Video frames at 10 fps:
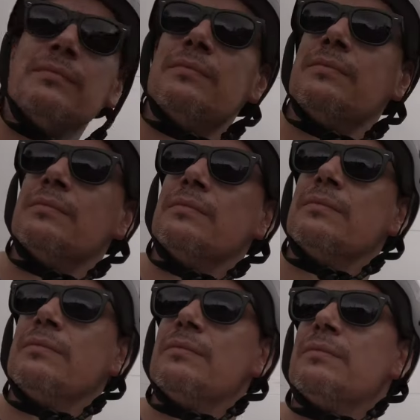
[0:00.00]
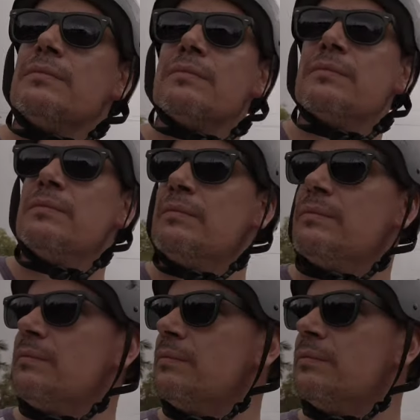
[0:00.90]

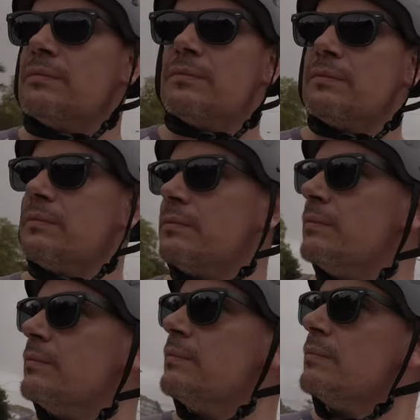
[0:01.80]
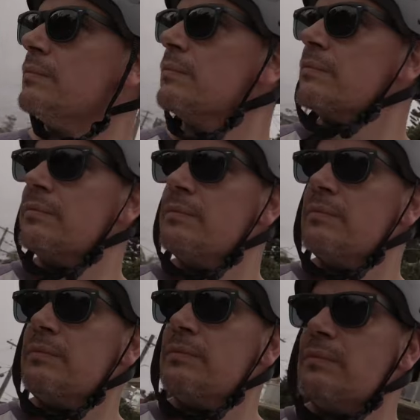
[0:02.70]

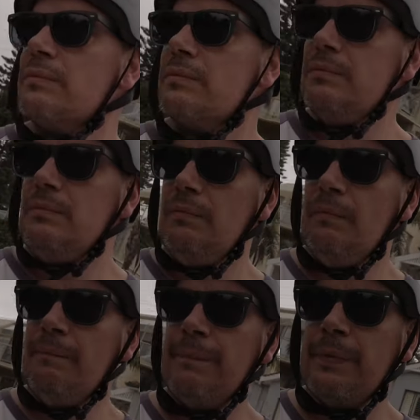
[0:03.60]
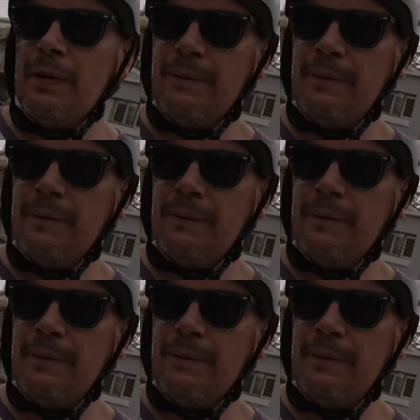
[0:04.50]
No one is speaking in this clip.